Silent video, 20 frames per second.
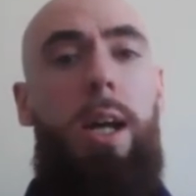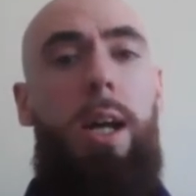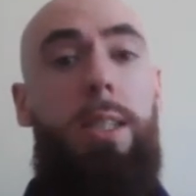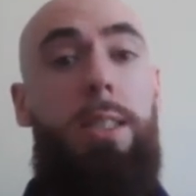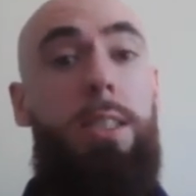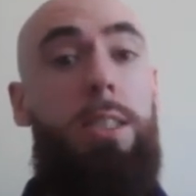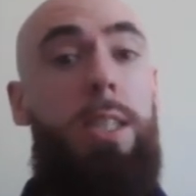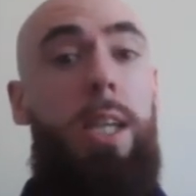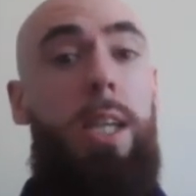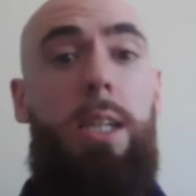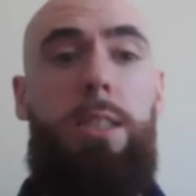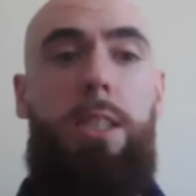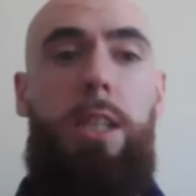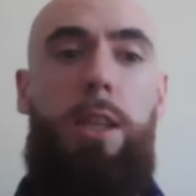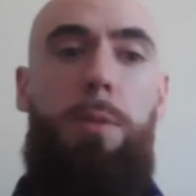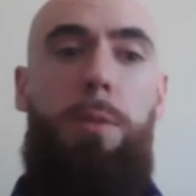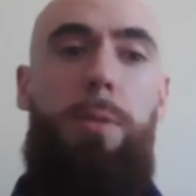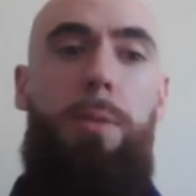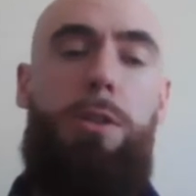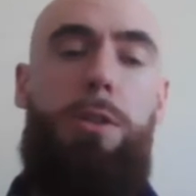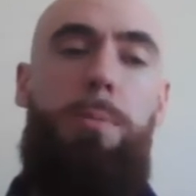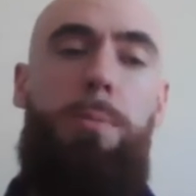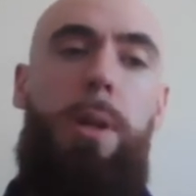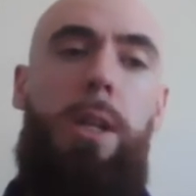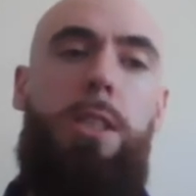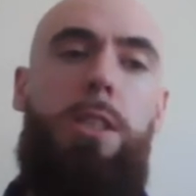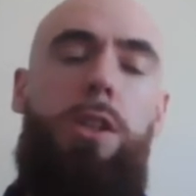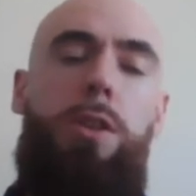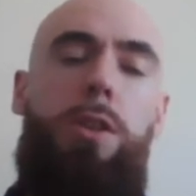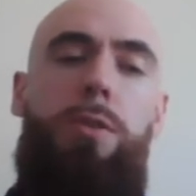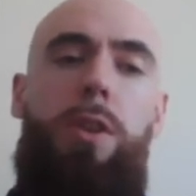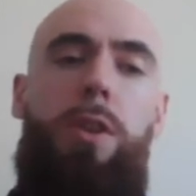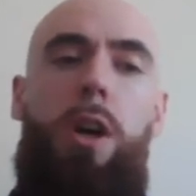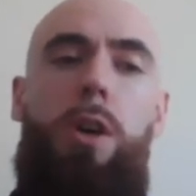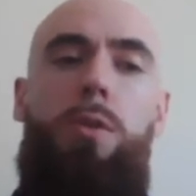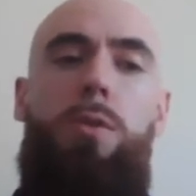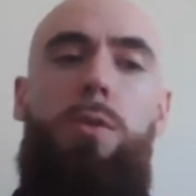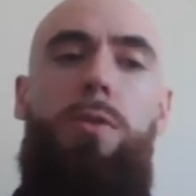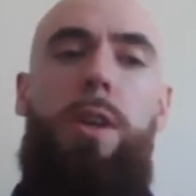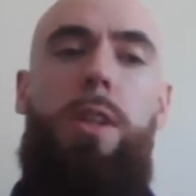discussing the possibility of
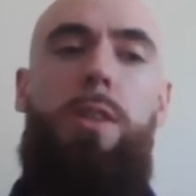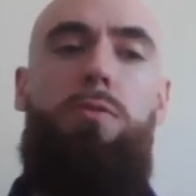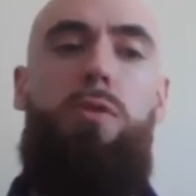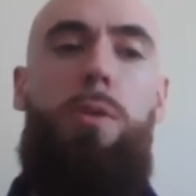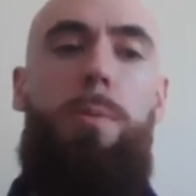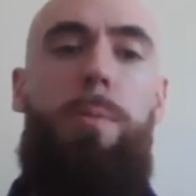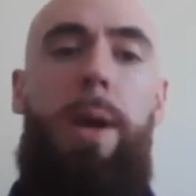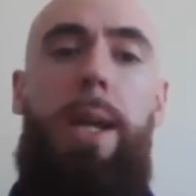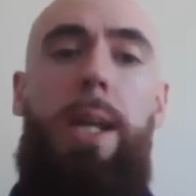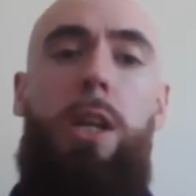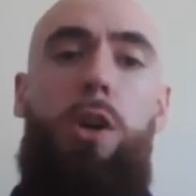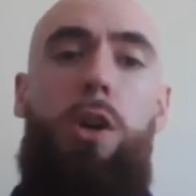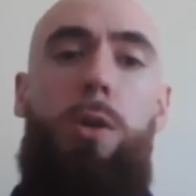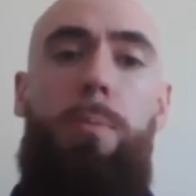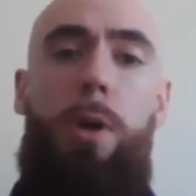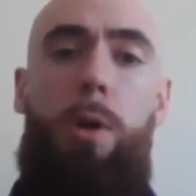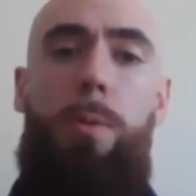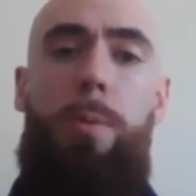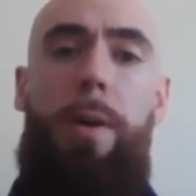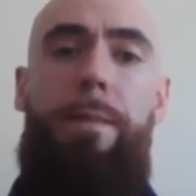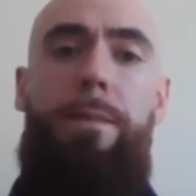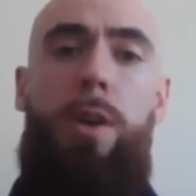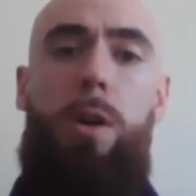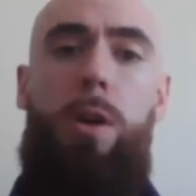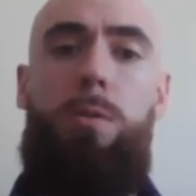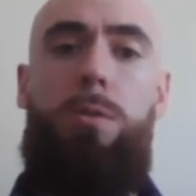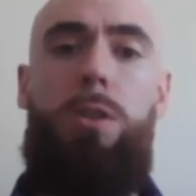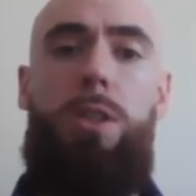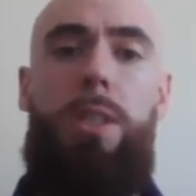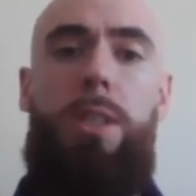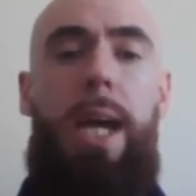COVID remaining on mobile phones